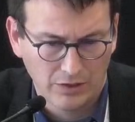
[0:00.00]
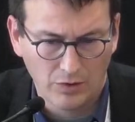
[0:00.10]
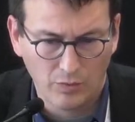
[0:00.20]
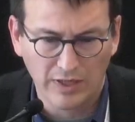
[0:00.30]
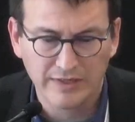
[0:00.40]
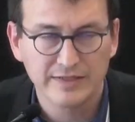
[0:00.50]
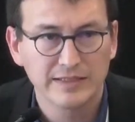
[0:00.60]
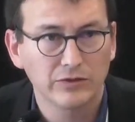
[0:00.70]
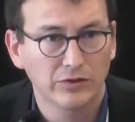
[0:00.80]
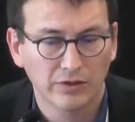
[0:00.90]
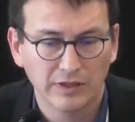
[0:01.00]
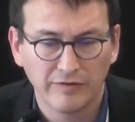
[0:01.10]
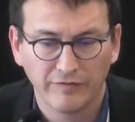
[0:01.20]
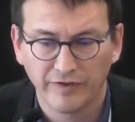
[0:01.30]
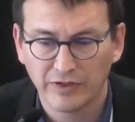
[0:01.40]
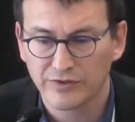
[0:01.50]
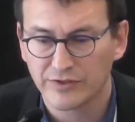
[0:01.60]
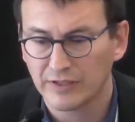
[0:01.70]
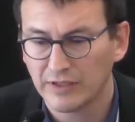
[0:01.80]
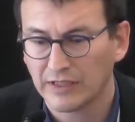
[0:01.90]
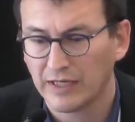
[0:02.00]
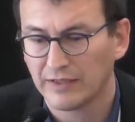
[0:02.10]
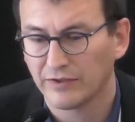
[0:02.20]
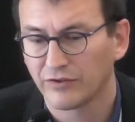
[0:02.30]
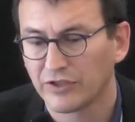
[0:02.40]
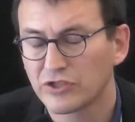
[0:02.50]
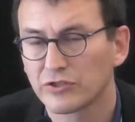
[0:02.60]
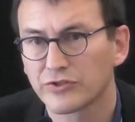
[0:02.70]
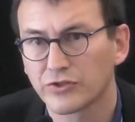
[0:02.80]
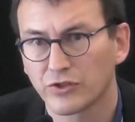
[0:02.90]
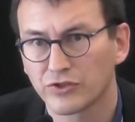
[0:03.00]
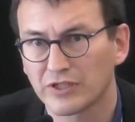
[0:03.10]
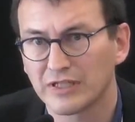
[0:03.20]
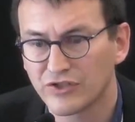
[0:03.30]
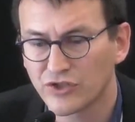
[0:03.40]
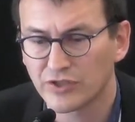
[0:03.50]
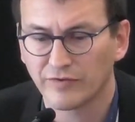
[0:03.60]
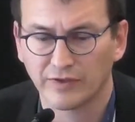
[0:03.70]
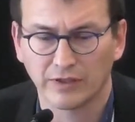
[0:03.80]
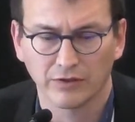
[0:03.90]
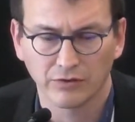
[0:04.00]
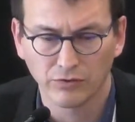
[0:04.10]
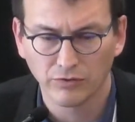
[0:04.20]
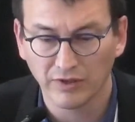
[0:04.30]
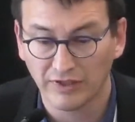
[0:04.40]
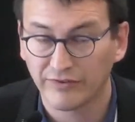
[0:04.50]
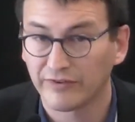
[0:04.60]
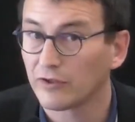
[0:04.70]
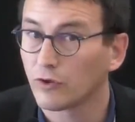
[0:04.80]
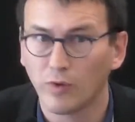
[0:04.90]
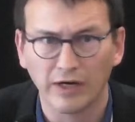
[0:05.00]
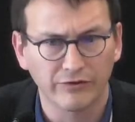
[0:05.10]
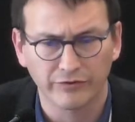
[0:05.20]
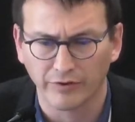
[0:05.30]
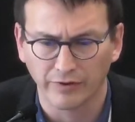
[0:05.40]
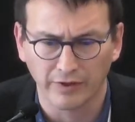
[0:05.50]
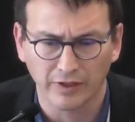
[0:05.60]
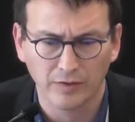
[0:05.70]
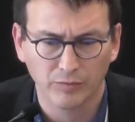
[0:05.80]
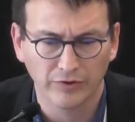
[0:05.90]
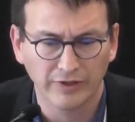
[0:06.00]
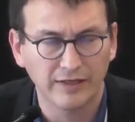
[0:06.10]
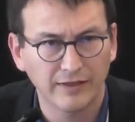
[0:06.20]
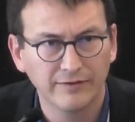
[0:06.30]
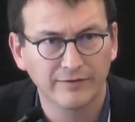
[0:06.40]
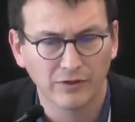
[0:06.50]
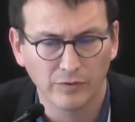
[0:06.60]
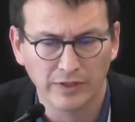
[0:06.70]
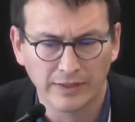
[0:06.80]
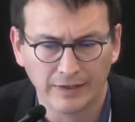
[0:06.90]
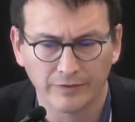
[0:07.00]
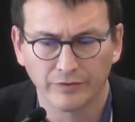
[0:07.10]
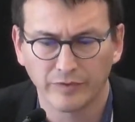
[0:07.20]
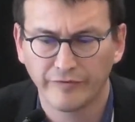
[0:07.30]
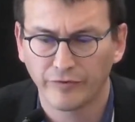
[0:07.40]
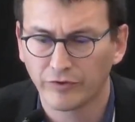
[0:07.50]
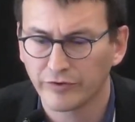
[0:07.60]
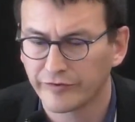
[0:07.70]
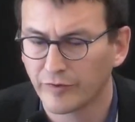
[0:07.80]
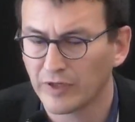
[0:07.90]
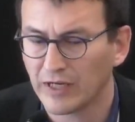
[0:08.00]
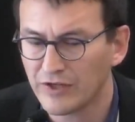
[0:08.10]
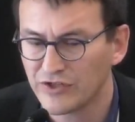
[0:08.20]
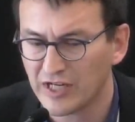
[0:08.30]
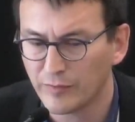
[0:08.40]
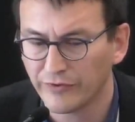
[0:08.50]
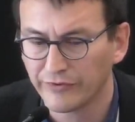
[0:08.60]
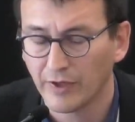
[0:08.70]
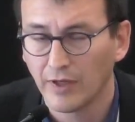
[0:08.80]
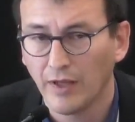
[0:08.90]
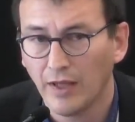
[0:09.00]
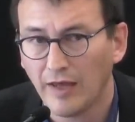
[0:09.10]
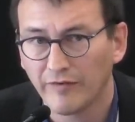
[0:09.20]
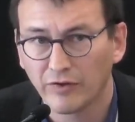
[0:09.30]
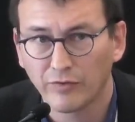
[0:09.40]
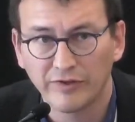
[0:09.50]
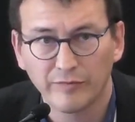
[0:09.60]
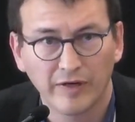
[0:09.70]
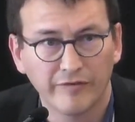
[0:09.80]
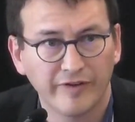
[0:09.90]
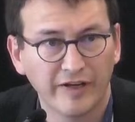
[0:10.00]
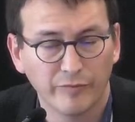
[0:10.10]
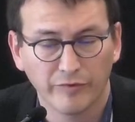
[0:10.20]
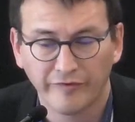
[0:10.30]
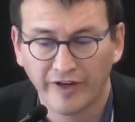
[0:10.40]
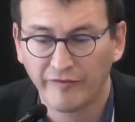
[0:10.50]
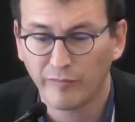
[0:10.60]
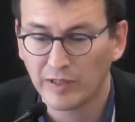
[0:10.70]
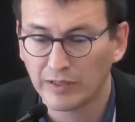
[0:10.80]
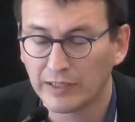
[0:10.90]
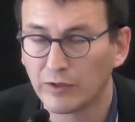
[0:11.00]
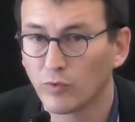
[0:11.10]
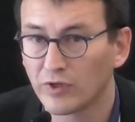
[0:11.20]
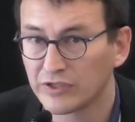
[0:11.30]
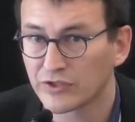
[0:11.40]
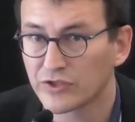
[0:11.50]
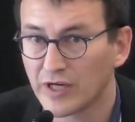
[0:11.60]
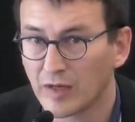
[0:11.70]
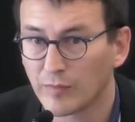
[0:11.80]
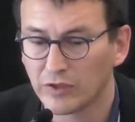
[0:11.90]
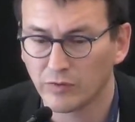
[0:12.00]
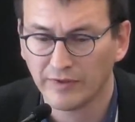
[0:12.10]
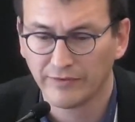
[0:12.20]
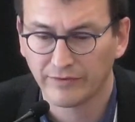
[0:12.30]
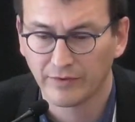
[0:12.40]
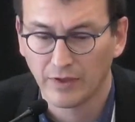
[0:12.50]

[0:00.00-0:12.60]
While it's still early, figures indicate that traditional search is shifting. Google is still quite strong there, but it is slowing down. Referrals from AI chatbots have increased by 5.5 million in 1 year time in the US,